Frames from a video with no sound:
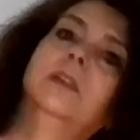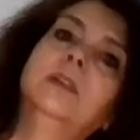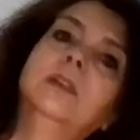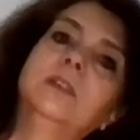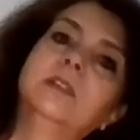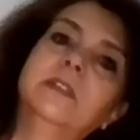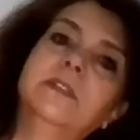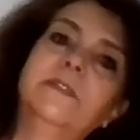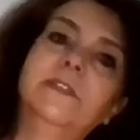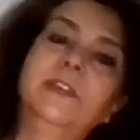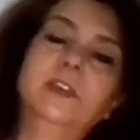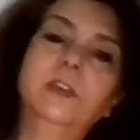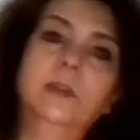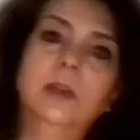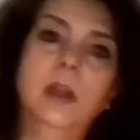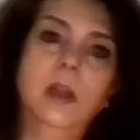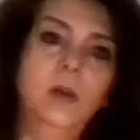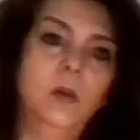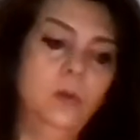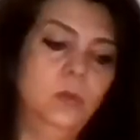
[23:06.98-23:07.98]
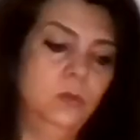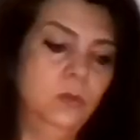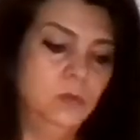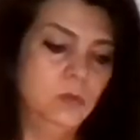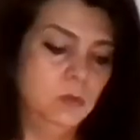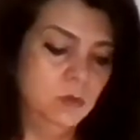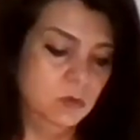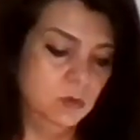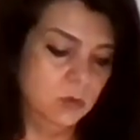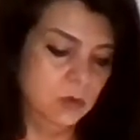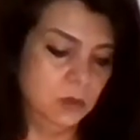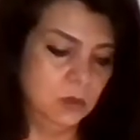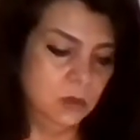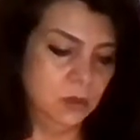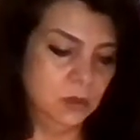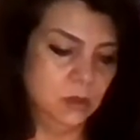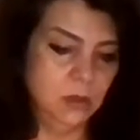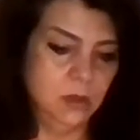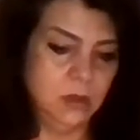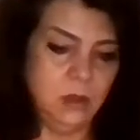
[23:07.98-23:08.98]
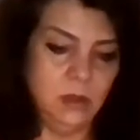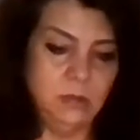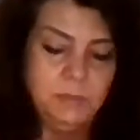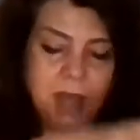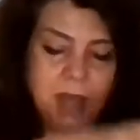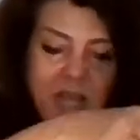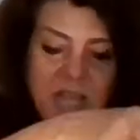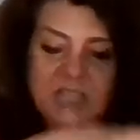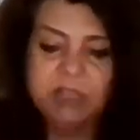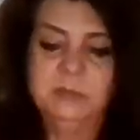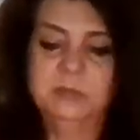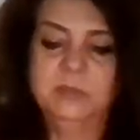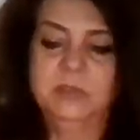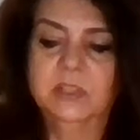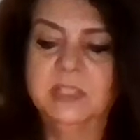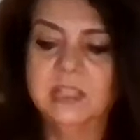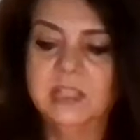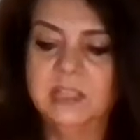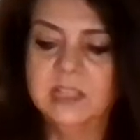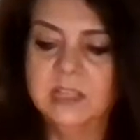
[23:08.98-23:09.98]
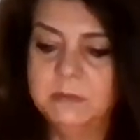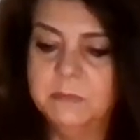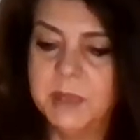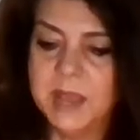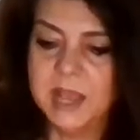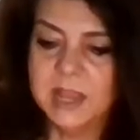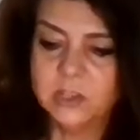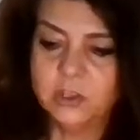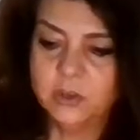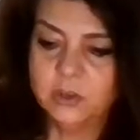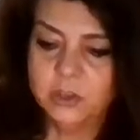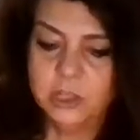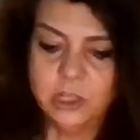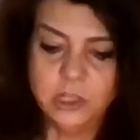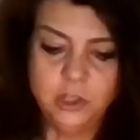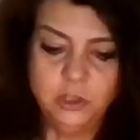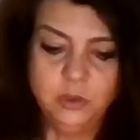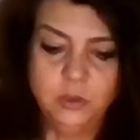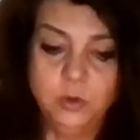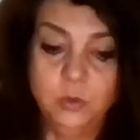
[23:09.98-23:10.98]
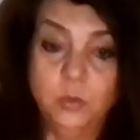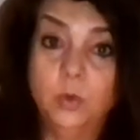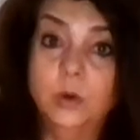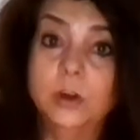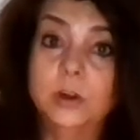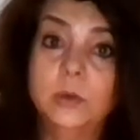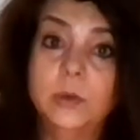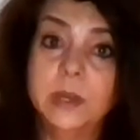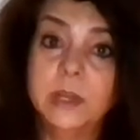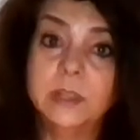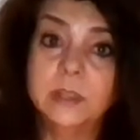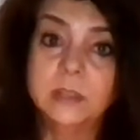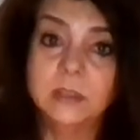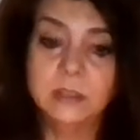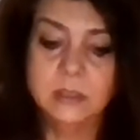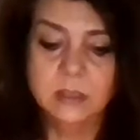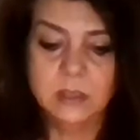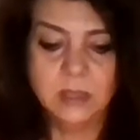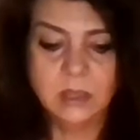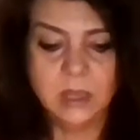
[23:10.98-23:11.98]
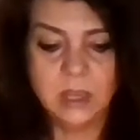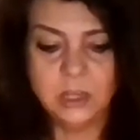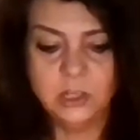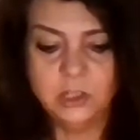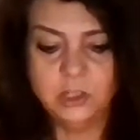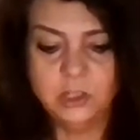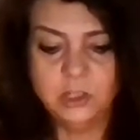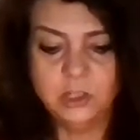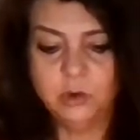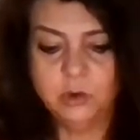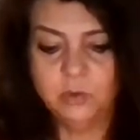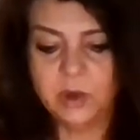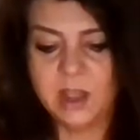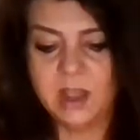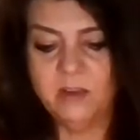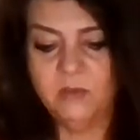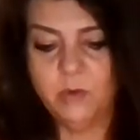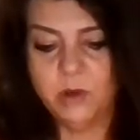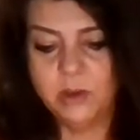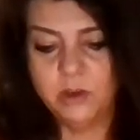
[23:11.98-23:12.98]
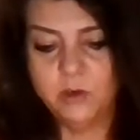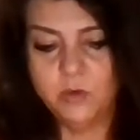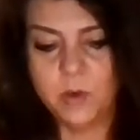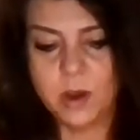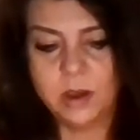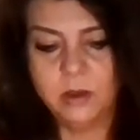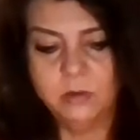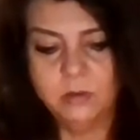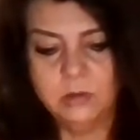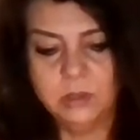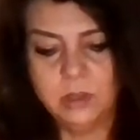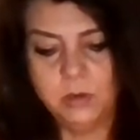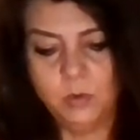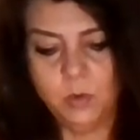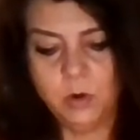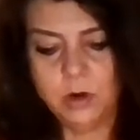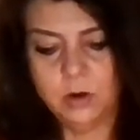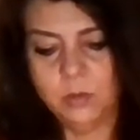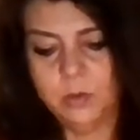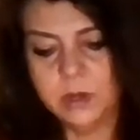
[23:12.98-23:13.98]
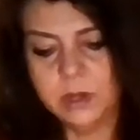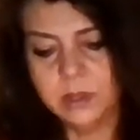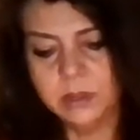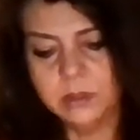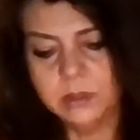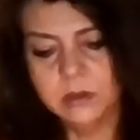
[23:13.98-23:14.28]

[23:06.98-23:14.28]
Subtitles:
to figure out a possible Ascended Master that you could work with in case you don't have one you regularly work with.